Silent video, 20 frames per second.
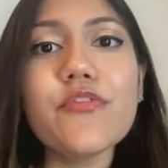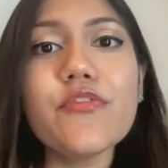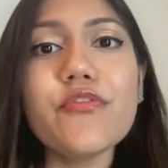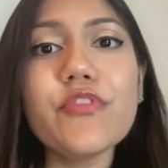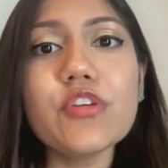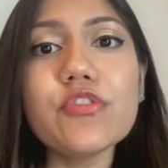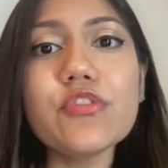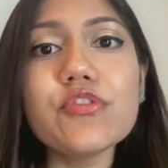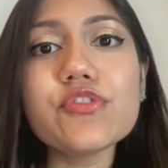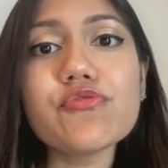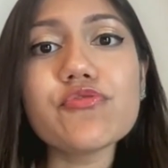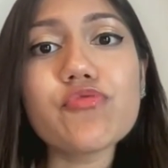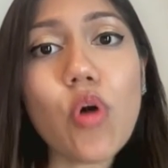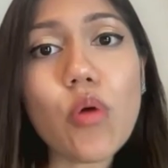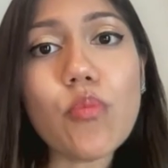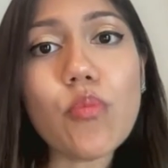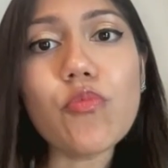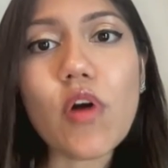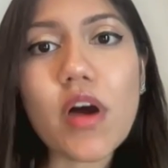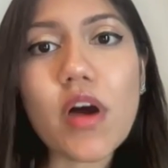We used
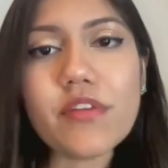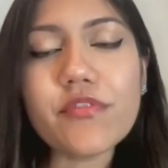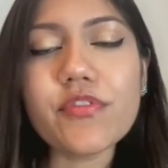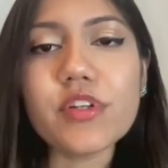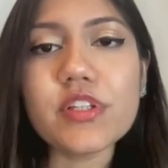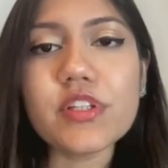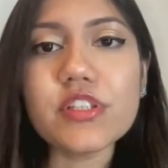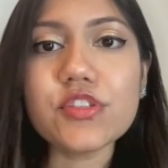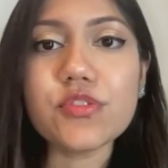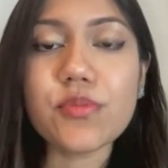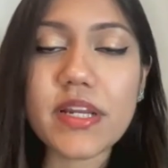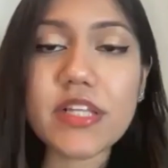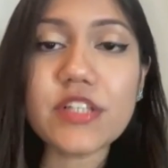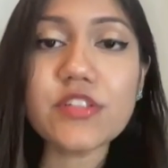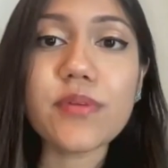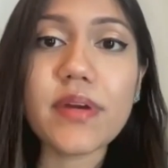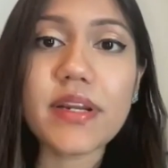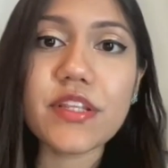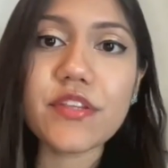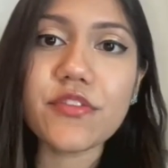ROB1 for the
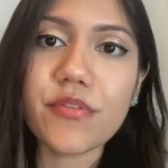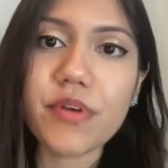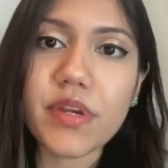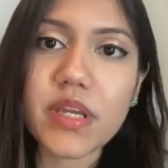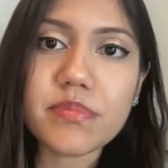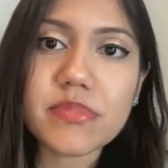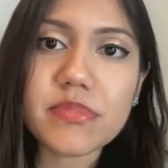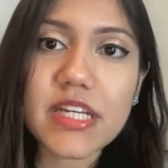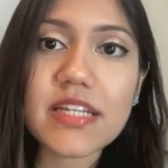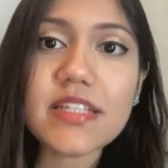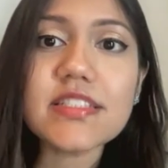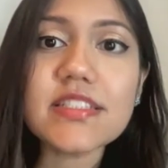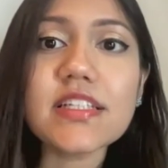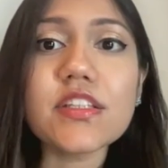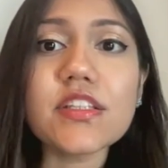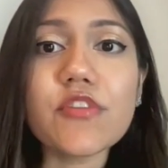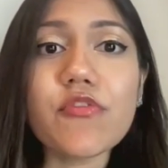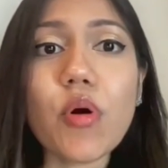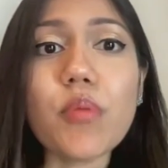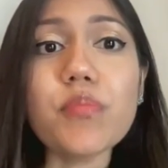2023 update
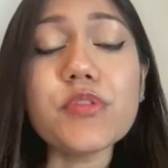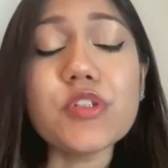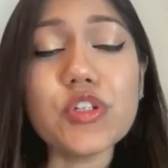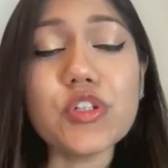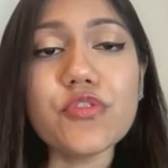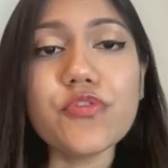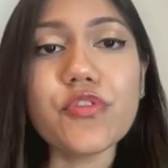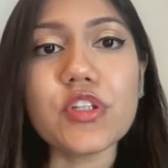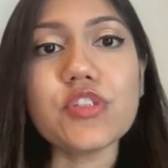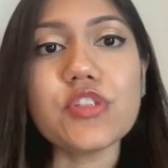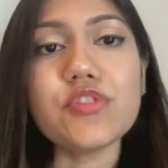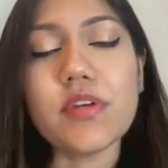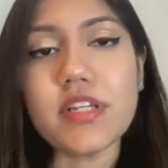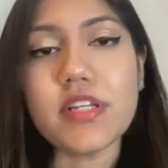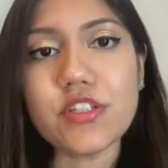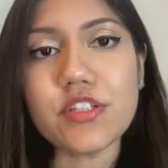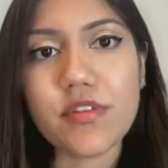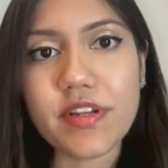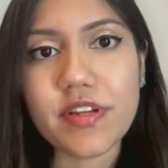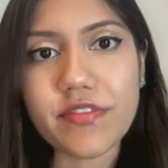and the ROB2 for the
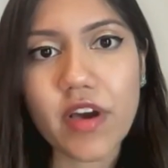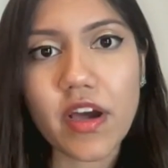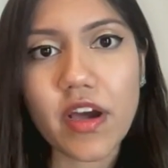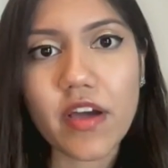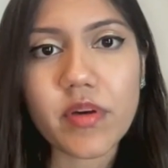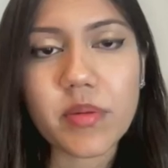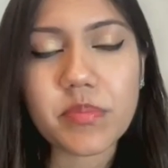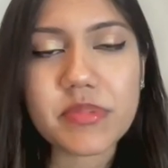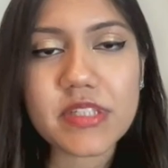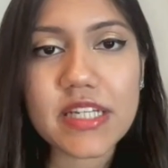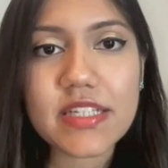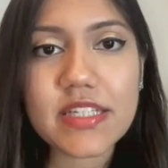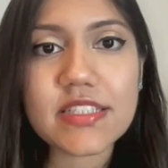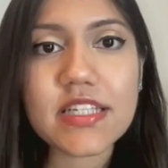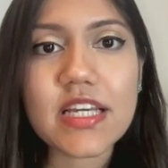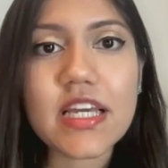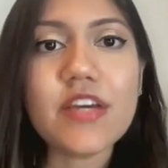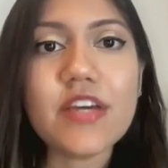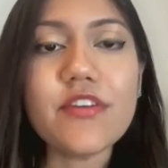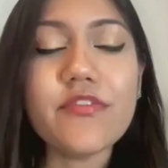2025
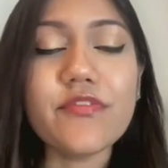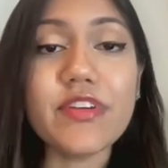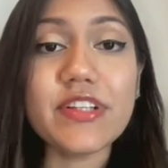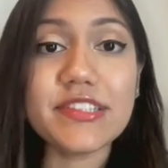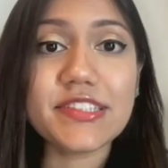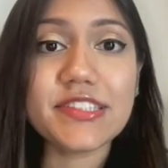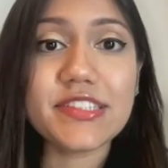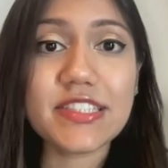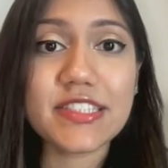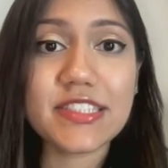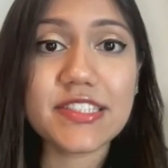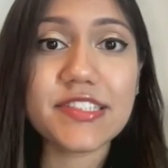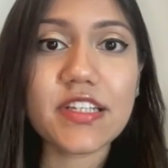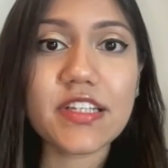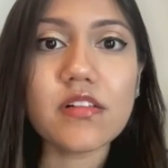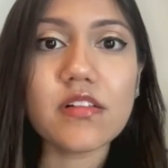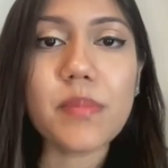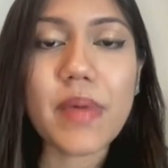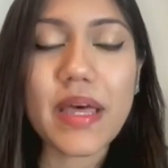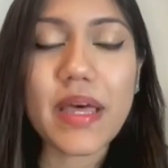update, with
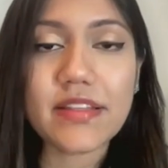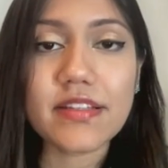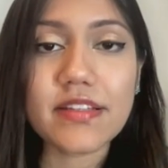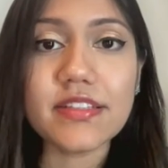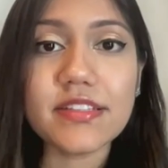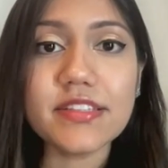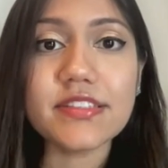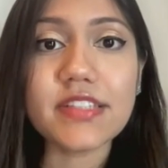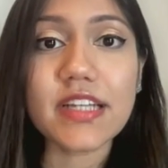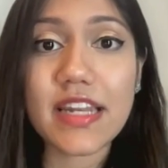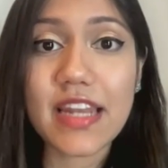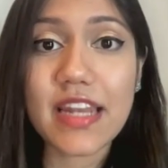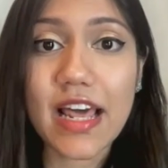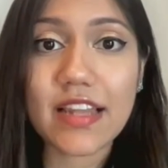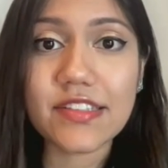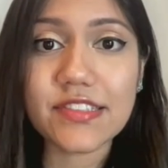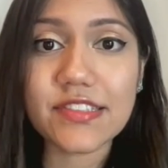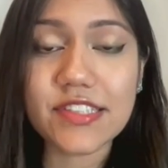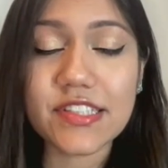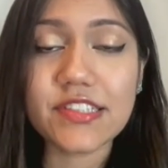statistical method
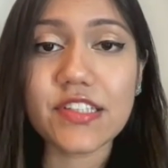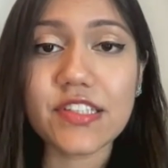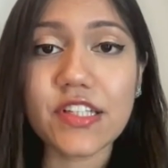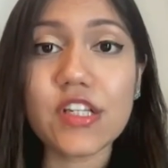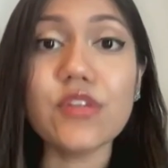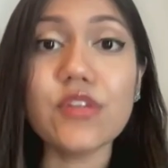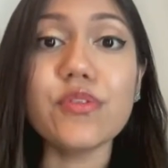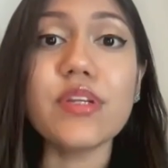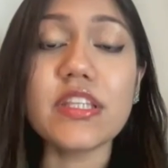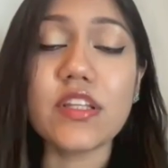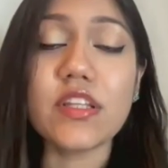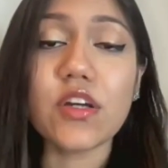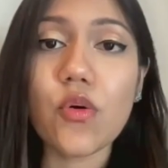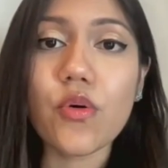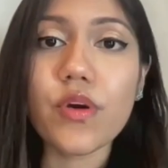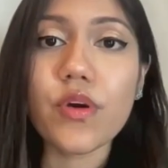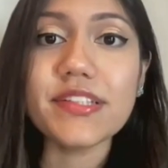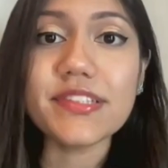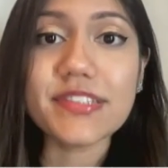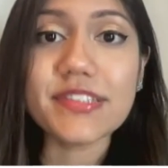analysis, including the
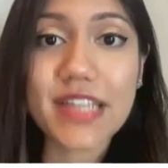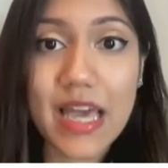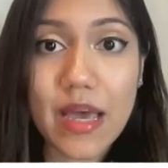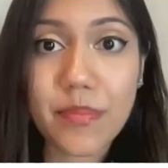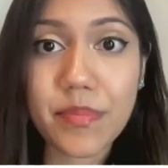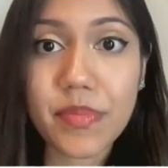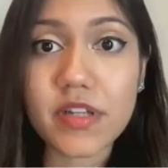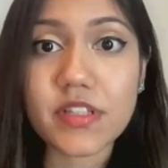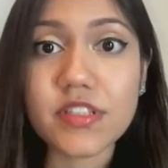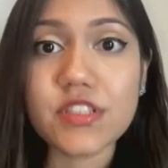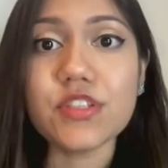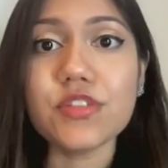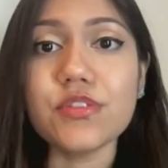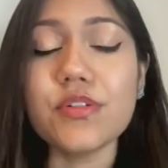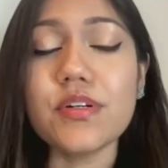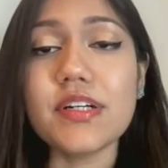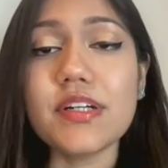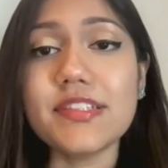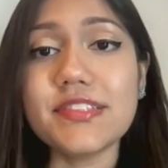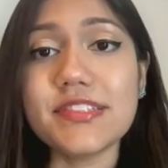Cohen's kappa
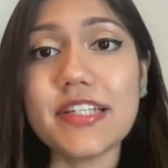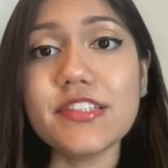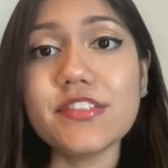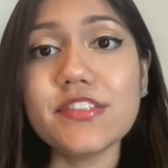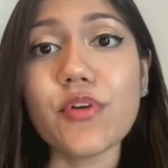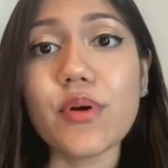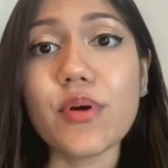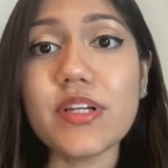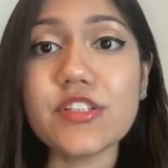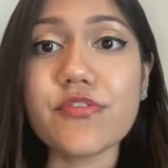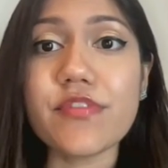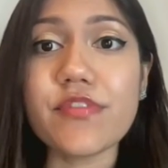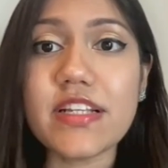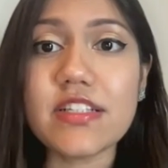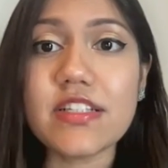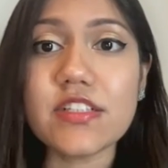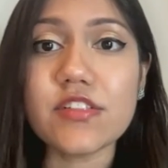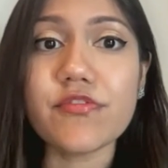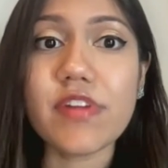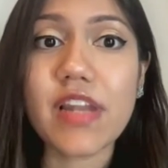to assess for
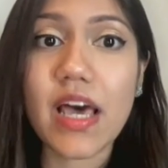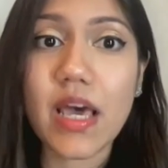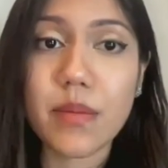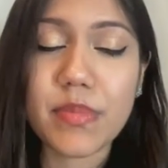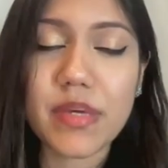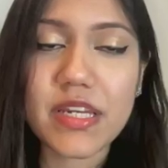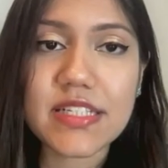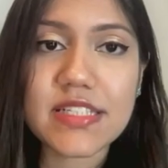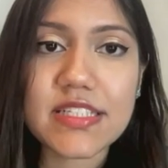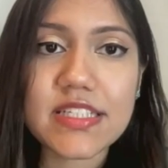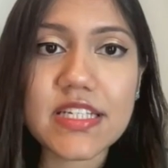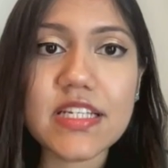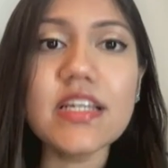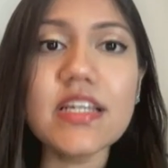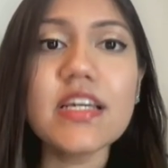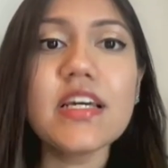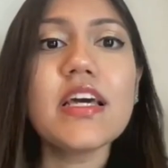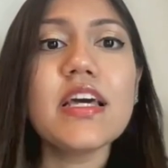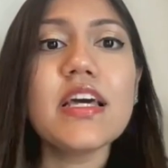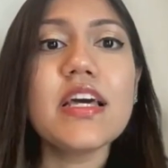inter-rater reliability,